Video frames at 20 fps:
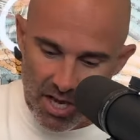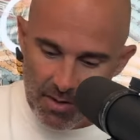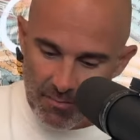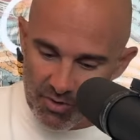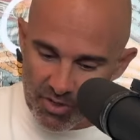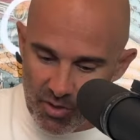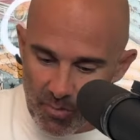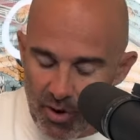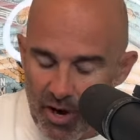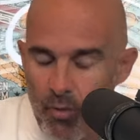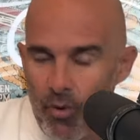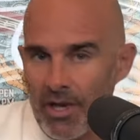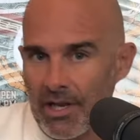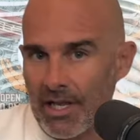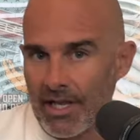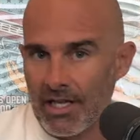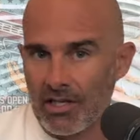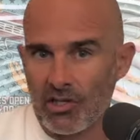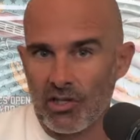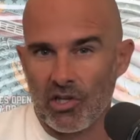but you might want
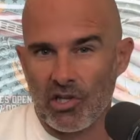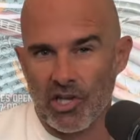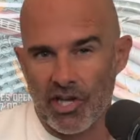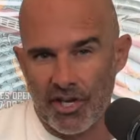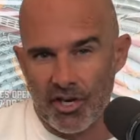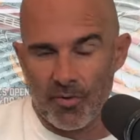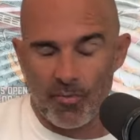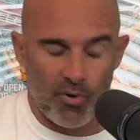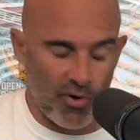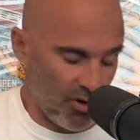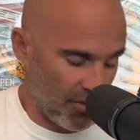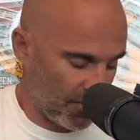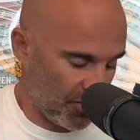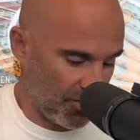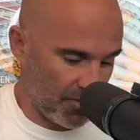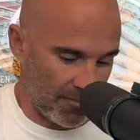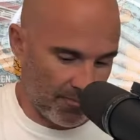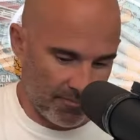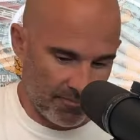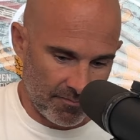like a little lighter palm
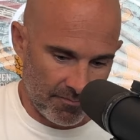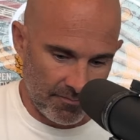mute